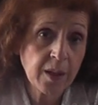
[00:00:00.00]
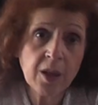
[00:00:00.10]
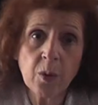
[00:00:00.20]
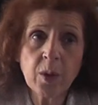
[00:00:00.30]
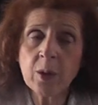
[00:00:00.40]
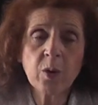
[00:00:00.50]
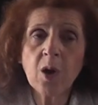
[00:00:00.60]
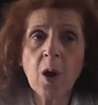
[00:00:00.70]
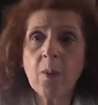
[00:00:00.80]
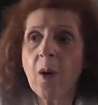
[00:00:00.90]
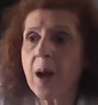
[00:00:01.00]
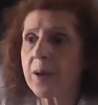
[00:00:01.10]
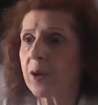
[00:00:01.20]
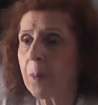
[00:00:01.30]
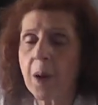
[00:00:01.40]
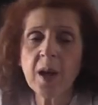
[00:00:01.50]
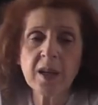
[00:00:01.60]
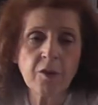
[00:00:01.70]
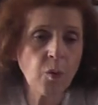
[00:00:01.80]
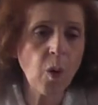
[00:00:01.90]
you know, we'll, we'll call water a
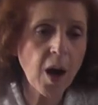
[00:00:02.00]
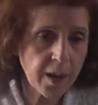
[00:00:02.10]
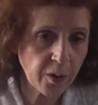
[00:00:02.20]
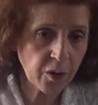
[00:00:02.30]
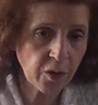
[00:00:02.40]
body of water,